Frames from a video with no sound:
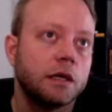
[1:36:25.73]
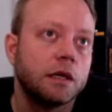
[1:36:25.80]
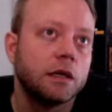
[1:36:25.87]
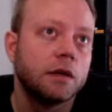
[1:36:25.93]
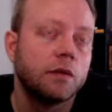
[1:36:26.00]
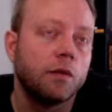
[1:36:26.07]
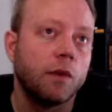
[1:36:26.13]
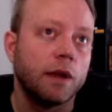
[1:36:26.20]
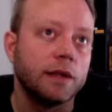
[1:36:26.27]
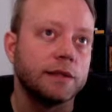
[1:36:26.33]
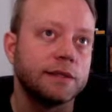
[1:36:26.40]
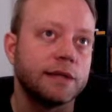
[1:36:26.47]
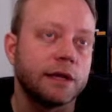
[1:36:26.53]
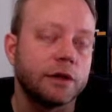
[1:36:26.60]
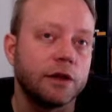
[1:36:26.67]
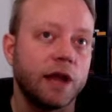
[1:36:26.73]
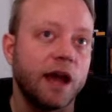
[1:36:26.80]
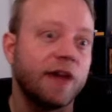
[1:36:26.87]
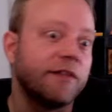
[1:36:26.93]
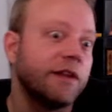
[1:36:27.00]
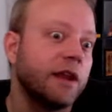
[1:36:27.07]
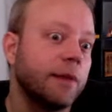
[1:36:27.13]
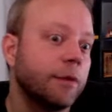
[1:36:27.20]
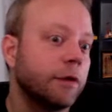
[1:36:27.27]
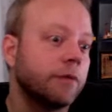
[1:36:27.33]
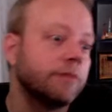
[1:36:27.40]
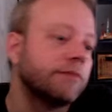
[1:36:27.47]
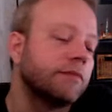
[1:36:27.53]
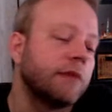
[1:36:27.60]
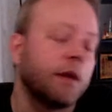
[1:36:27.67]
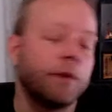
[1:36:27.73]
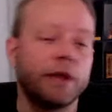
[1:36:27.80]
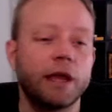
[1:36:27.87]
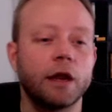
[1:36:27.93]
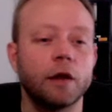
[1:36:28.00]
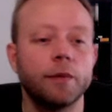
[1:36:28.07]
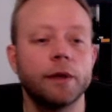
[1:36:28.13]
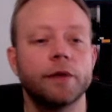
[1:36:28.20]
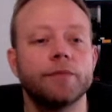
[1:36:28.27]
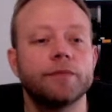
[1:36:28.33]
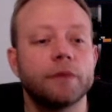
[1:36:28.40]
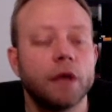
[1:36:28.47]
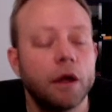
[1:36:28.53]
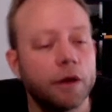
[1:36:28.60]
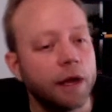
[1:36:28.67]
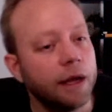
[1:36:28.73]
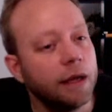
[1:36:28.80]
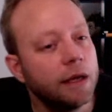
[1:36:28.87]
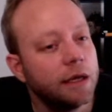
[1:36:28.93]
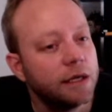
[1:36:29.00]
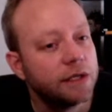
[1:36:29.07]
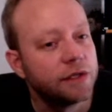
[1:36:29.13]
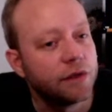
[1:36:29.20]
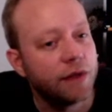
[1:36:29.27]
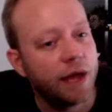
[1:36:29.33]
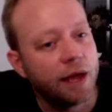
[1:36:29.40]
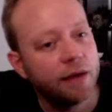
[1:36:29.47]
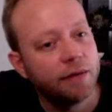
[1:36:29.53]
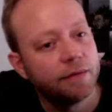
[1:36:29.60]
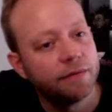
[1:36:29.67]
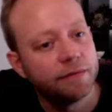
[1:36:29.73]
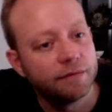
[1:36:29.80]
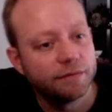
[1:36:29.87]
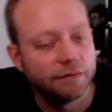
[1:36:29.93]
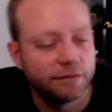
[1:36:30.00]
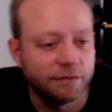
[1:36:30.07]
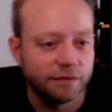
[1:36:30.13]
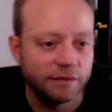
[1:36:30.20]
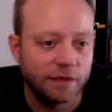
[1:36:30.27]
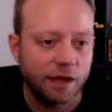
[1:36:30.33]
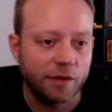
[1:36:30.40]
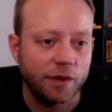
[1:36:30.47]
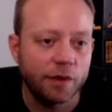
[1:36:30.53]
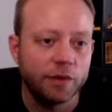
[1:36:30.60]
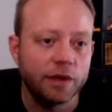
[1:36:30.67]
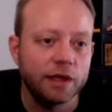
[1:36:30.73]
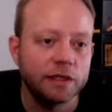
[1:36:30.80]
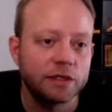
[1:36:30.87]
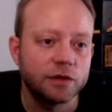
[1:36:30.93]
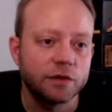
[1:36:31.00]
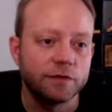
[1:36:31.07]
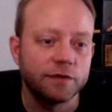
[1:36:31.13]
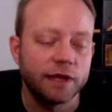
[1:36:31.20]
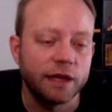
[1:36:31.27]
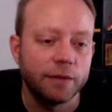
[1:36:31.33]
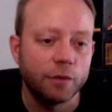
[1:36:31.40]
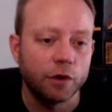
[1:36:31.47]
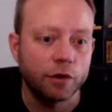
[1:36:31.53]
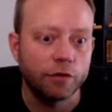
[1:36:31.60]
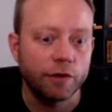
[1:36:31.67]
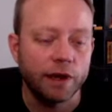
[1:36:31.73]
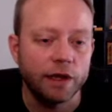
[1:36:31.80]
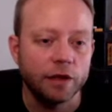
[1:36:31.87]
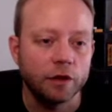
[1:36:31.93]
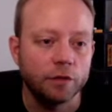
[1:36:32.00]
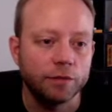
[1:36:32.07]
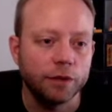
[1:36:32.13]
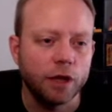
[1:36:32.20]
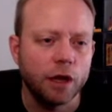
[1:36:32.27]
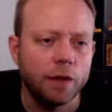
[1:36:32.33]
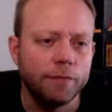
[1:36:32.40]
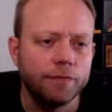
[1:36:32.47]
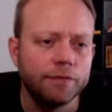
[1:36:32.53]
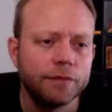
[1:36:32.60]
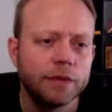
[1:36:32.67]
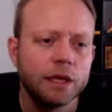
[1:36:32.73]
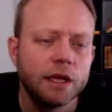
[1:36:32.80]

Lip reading: ones that could have a neighbor that we care about. Okay, so that way we'll get sort of like a more granular blob.